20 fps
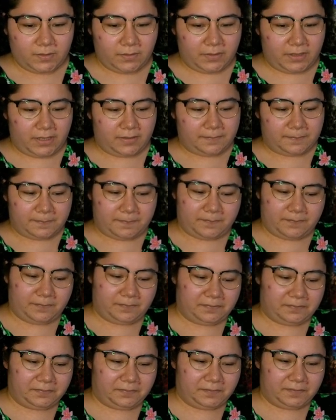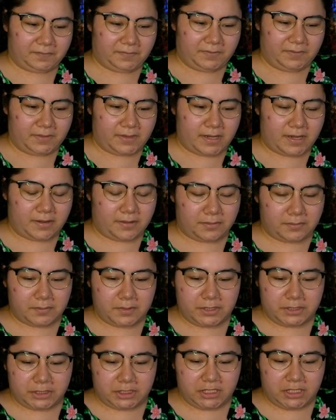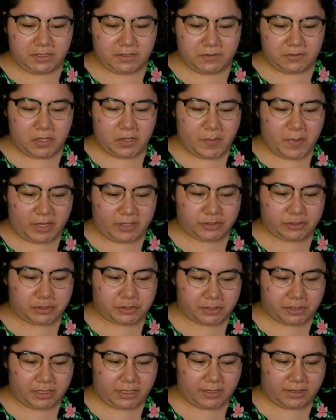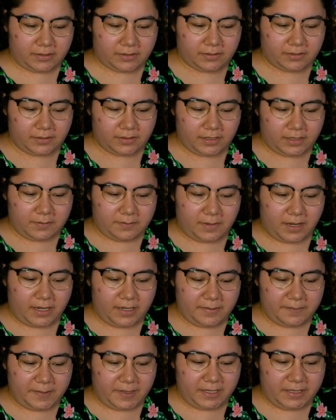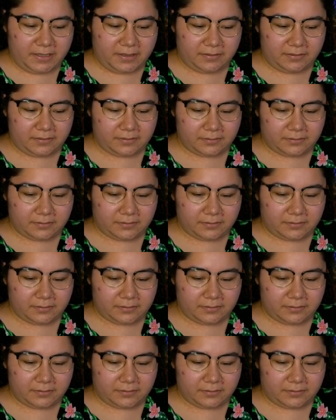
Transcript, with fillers: Okay. Now, which is the best tree, in my opinion?